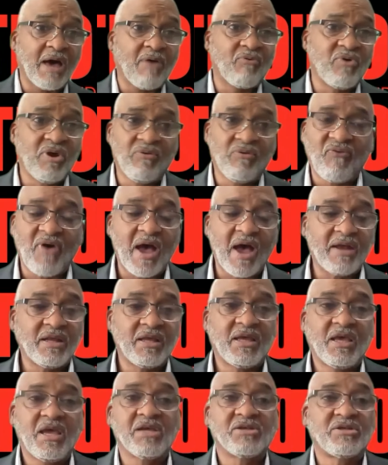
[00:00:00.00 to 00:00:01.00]
we are finding
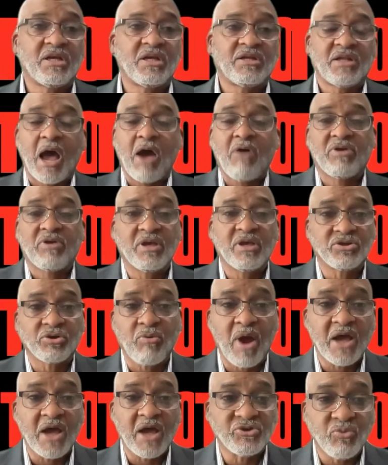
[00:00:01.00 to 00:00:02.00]
kids that our kids are
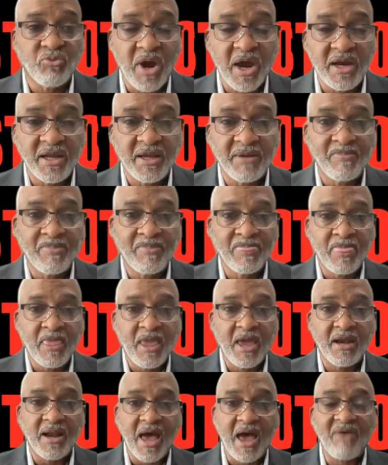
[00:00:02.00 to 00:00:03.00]
graduating
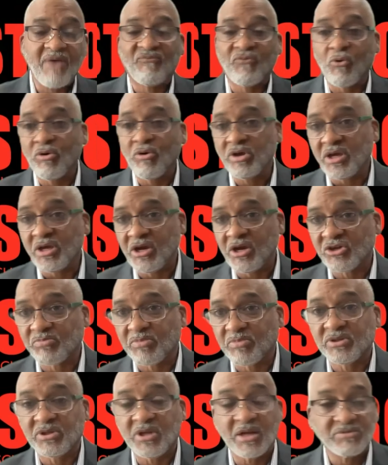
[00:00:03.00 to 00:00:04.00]
in not 4 years,
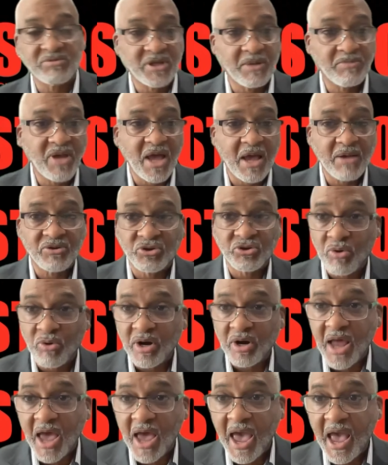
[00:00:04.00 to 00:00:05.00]
but sometimes
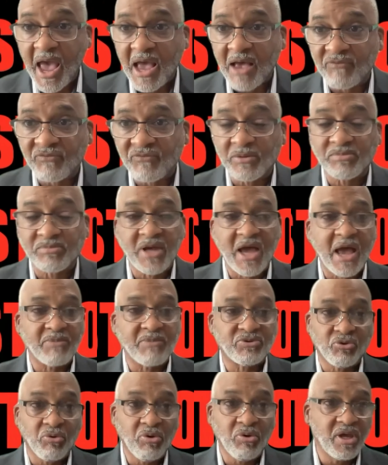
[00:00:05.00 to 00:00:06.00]
3.5,
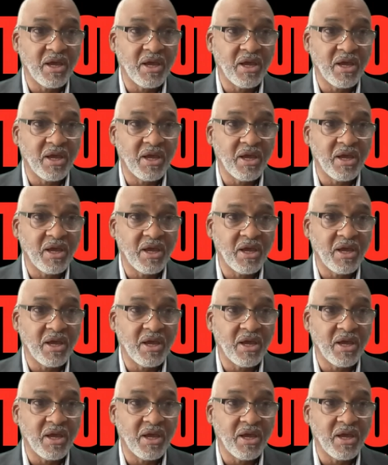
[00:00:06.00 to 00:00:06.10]
sometimes 3